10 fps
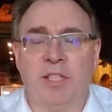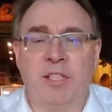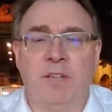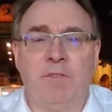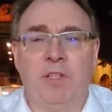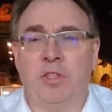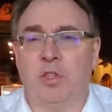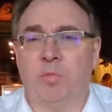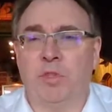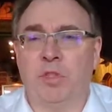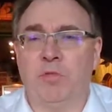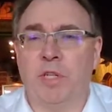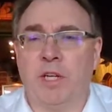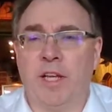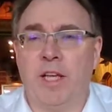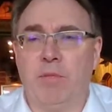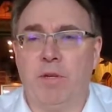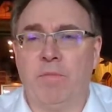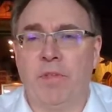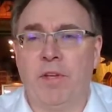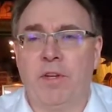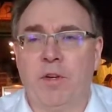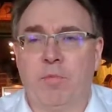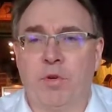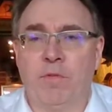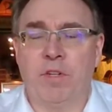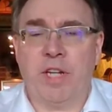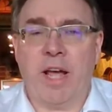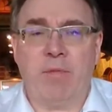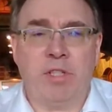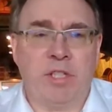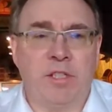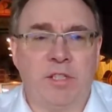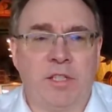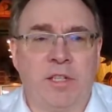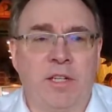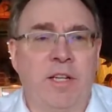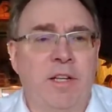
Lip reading: it's difficult to pursue a claim and prove your damages